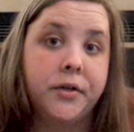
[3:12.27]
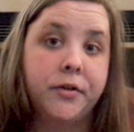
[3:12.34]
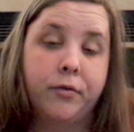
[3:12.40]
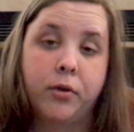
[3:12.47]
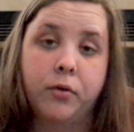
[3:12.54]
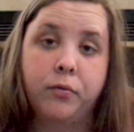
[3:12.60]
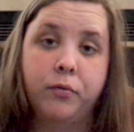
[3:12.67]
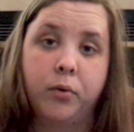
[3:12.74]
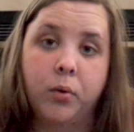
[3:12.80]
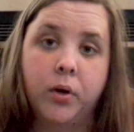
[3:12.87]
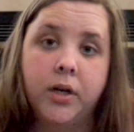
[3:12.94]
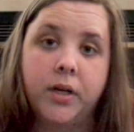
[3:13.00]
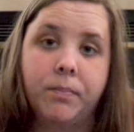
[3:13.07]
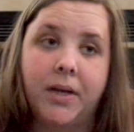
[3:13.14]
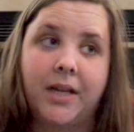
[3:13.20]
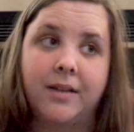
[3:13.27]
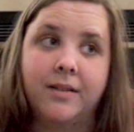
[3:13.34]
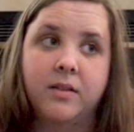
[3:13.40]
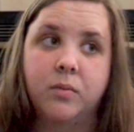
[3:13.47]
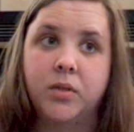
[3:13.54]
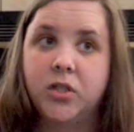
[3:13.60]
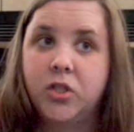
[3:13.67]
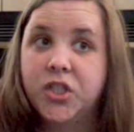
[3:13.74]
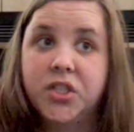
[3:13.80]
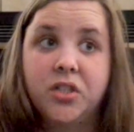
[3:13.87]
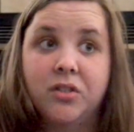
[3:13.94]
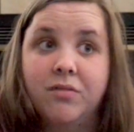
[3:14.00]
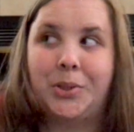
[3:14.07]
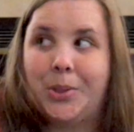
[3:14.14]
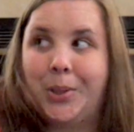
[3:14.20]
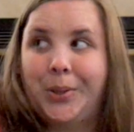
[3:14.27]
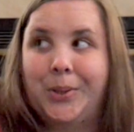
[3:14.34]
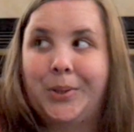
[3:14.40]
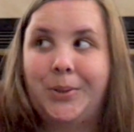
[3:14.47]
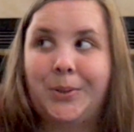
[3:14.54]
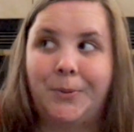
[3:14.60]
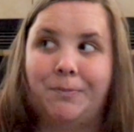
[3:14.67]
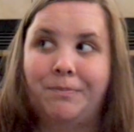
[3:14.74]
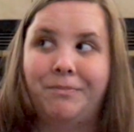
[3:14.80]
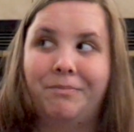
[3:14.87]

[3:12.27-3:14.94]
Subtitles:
for the floor because it was just a dirt,